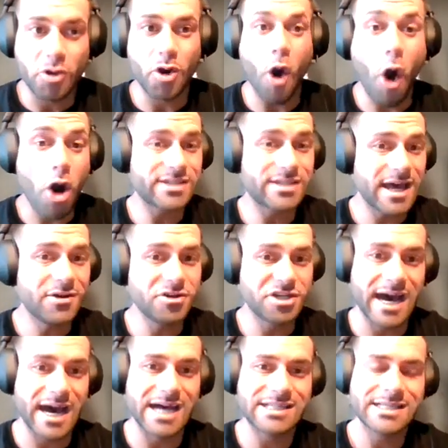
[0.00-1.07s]
costs
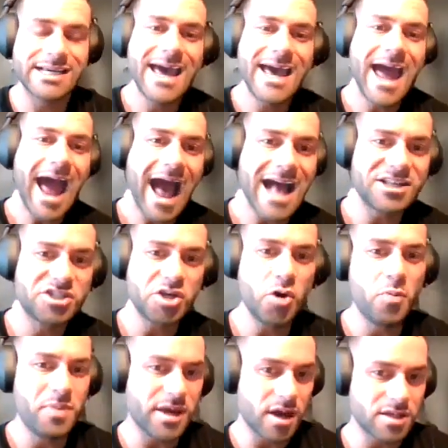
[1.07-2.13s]
energy, guys. And
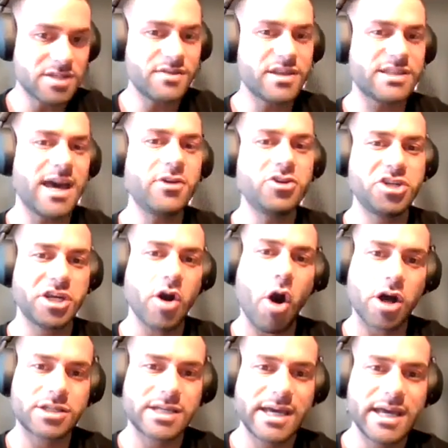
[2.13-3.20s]
so because of this energy
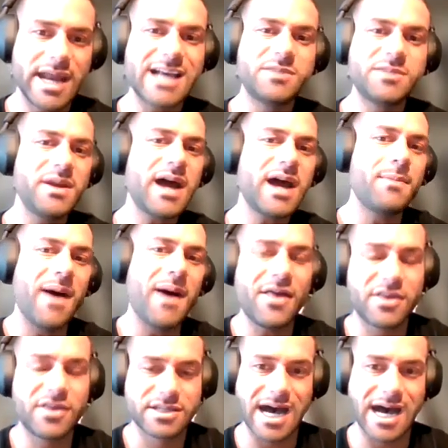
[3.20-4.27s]
cost, it has been
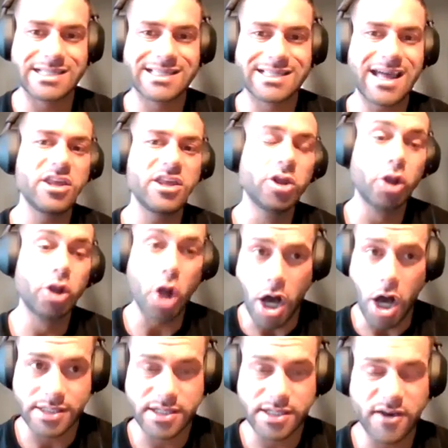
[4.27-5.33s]
hypothesized that the
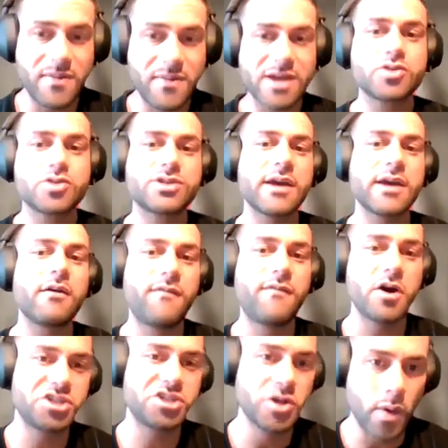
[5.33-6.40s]
loss of menstrual cycle
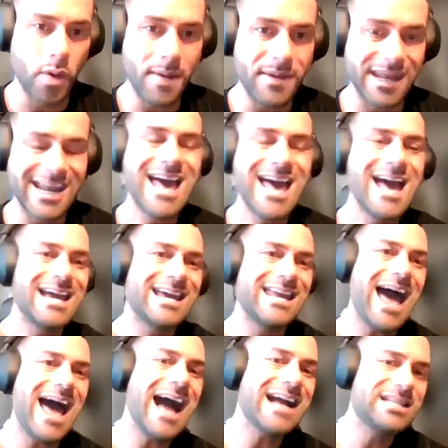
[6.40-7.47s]
function in women
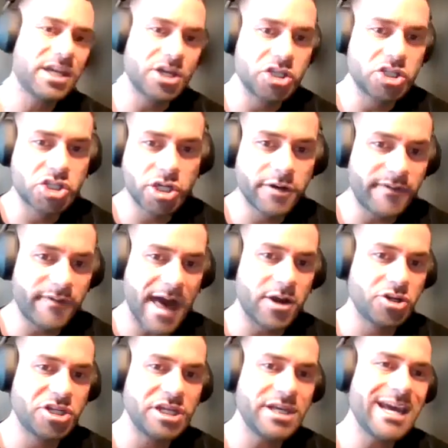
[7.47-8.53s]
can act to conserve
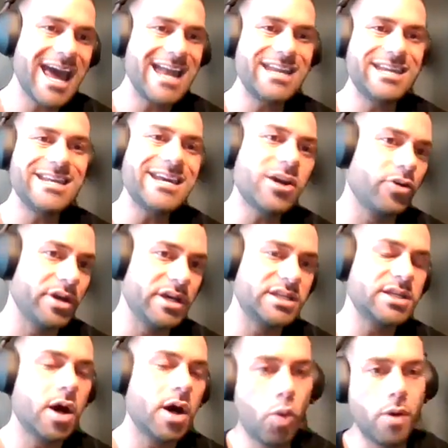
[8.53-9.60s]
energy and
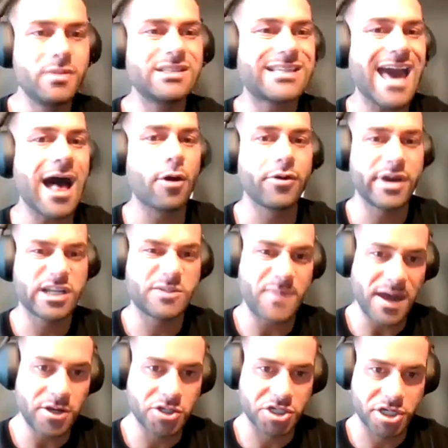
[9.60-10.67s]
decrease a woman's calorie
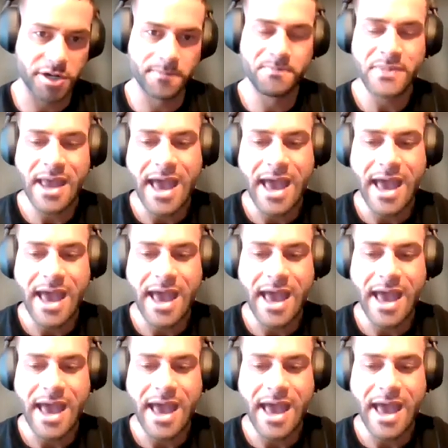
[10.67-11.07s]
expenditure.